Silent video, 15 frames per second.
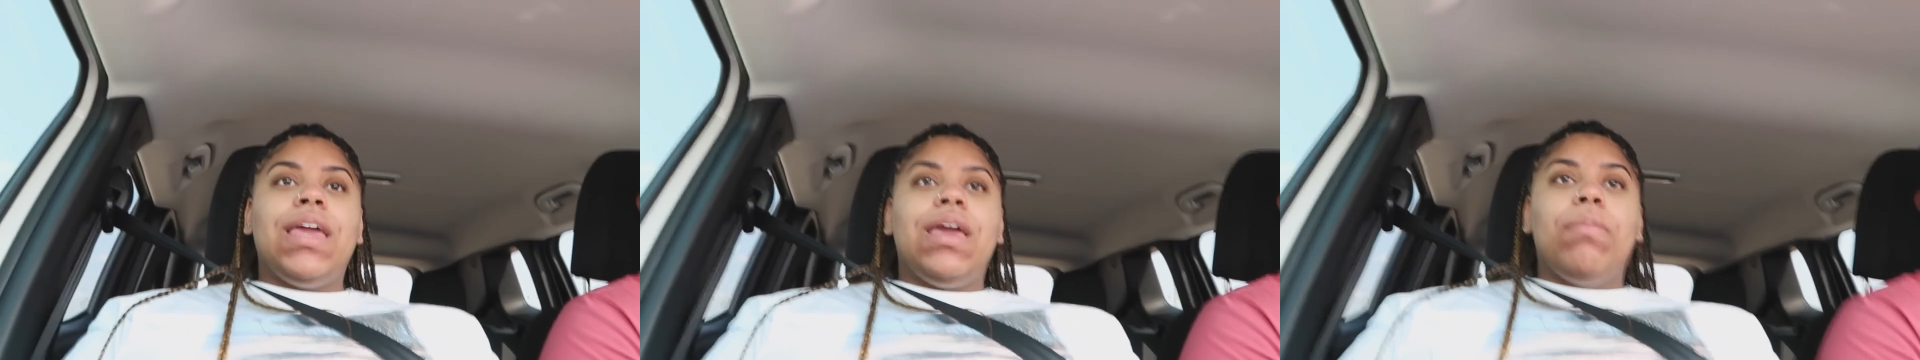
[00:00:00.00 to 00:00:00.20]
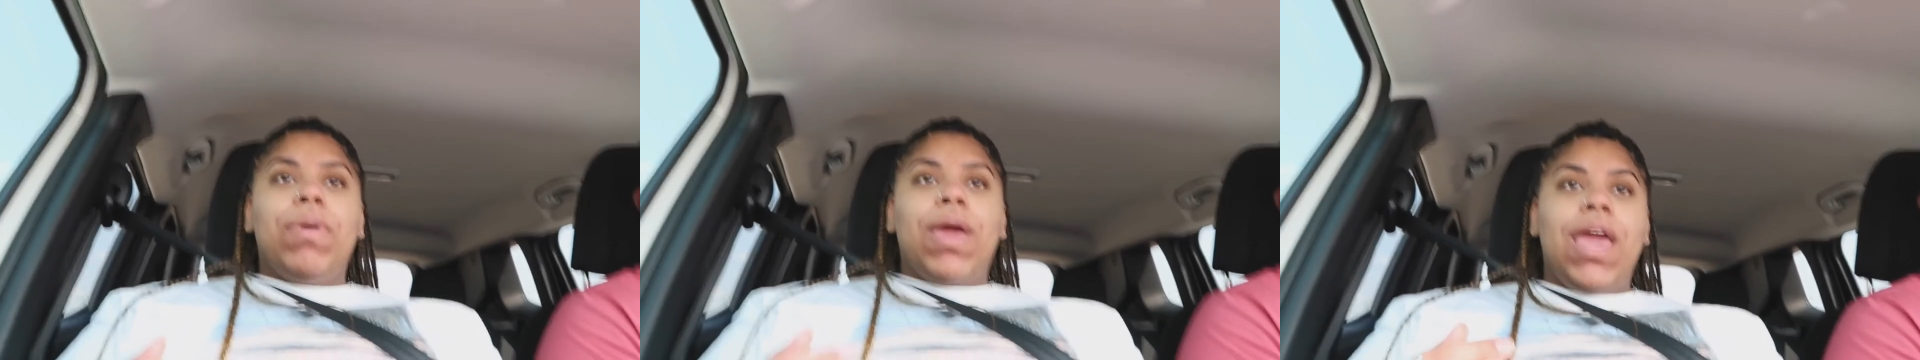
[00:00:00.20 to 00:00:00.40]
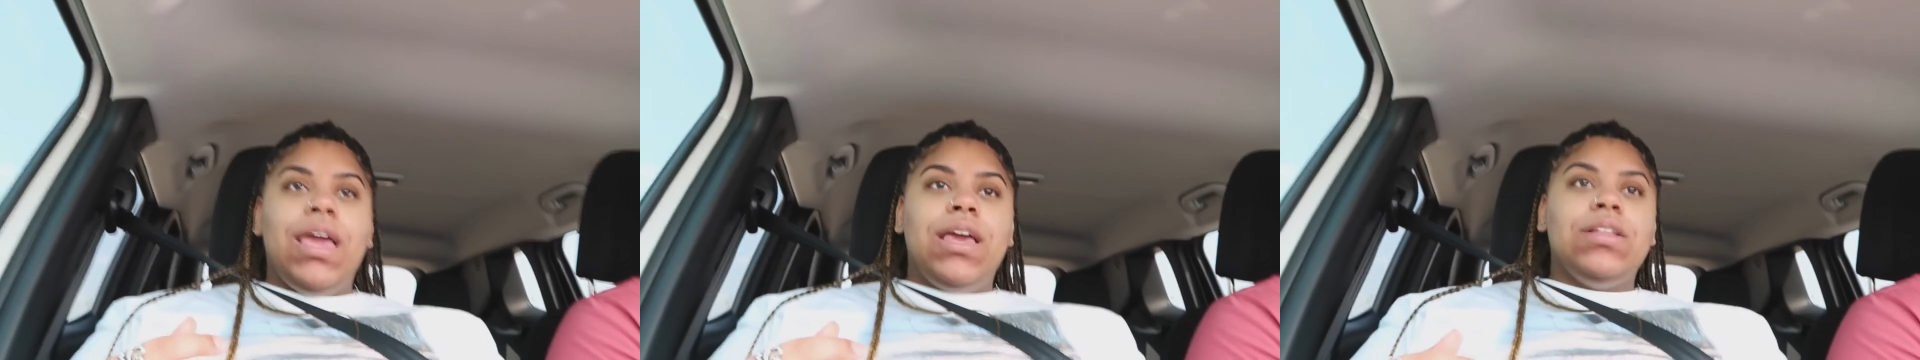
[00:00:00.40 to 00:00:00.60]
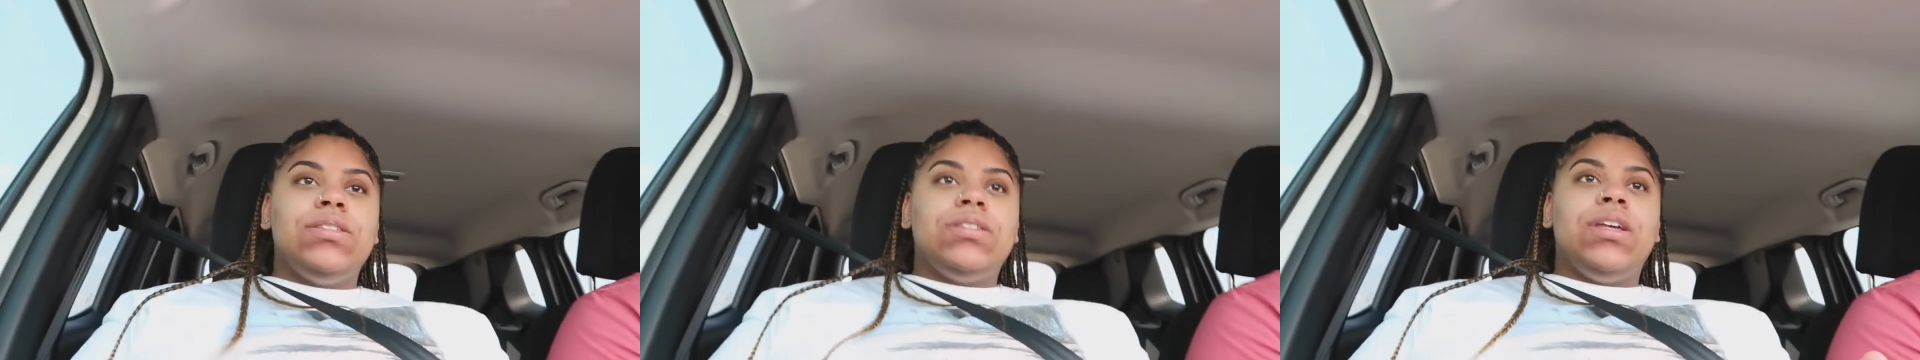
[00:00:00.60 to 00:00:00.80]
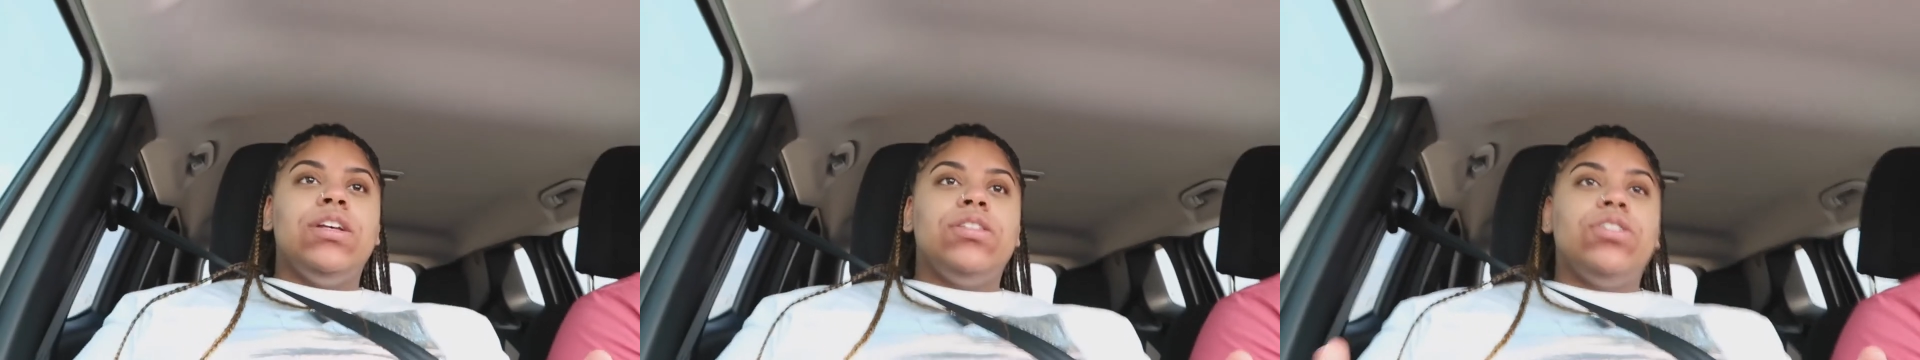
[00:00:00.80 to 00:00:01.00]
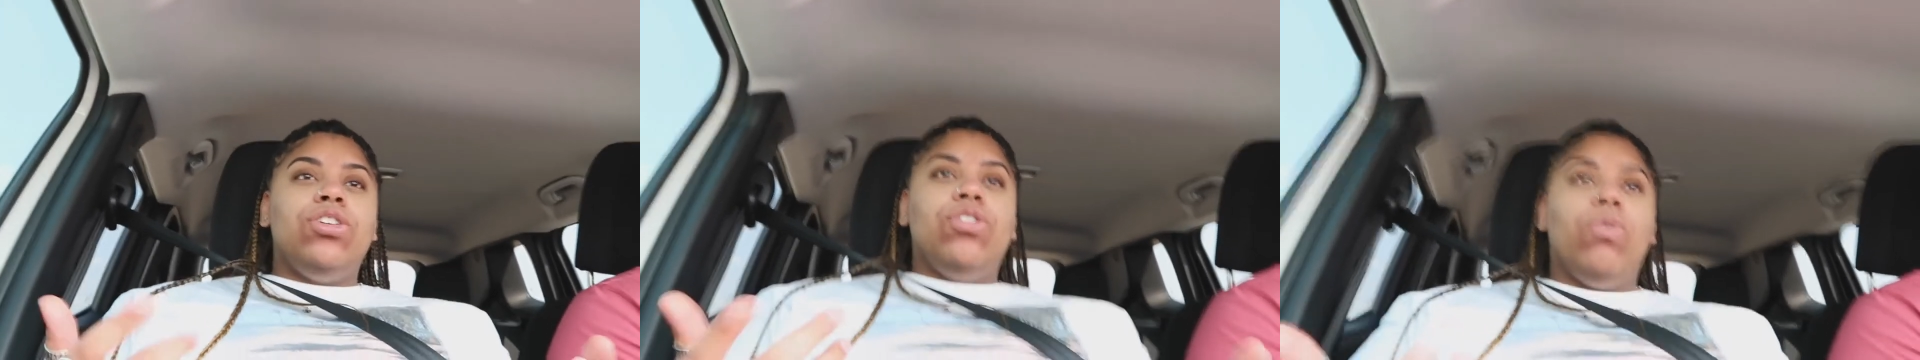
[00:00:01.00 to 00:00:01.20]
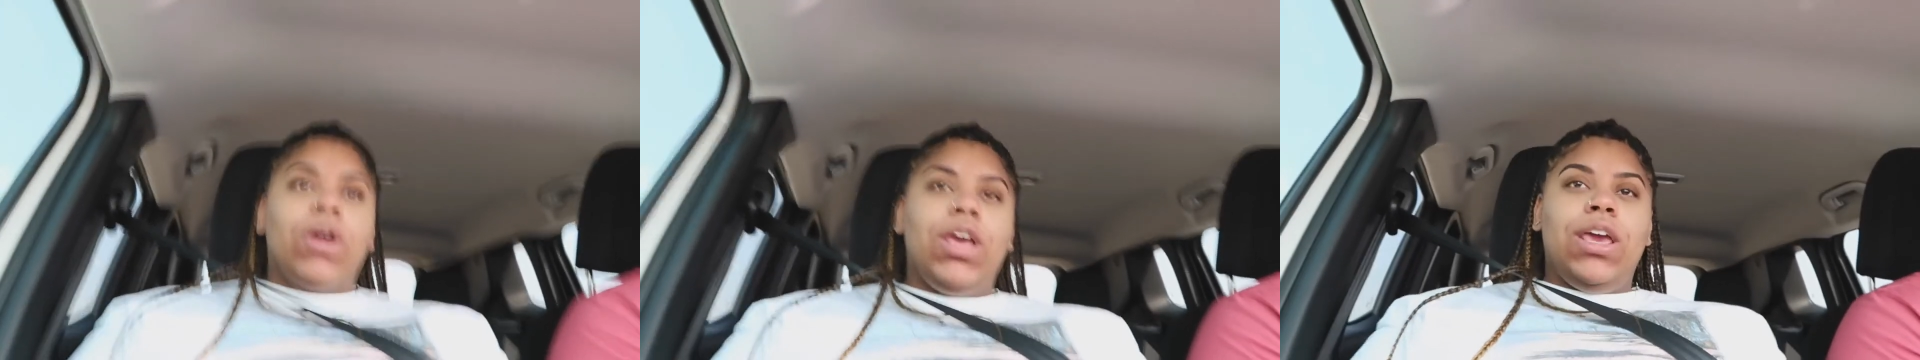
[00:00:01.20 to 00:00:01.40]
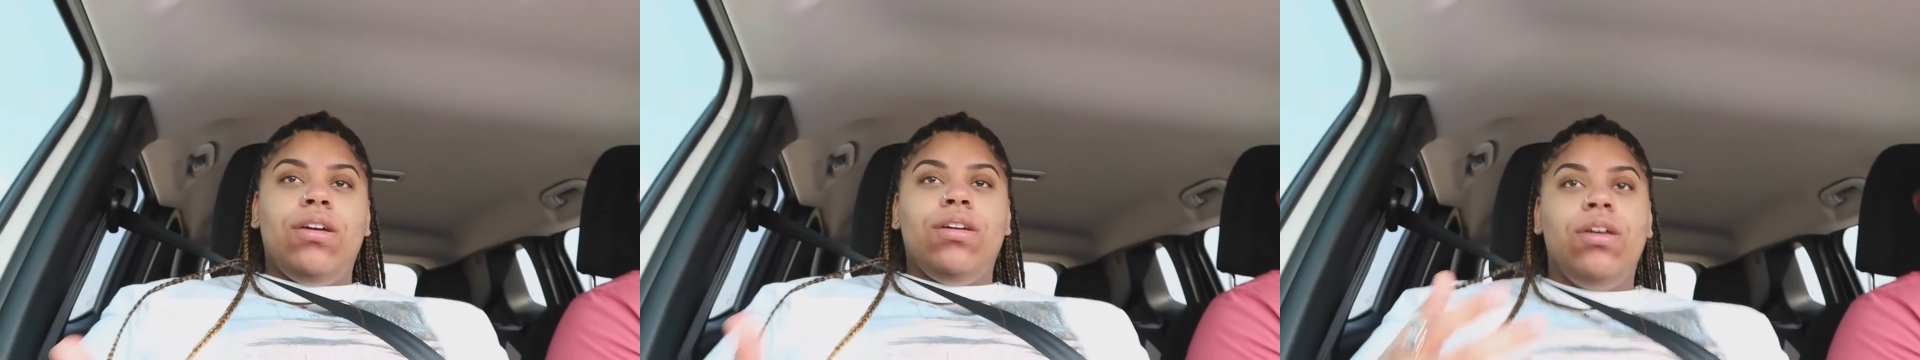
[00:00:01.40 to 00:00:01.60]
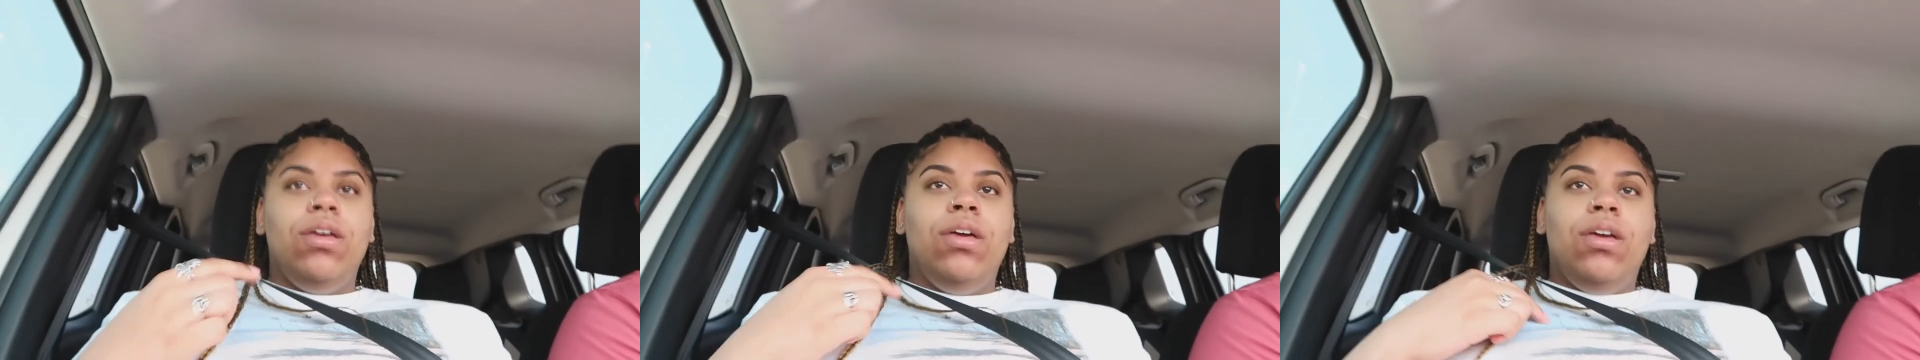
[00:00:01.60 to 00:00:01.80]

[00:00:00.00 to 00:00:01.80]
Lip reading: get pains and it's annoying,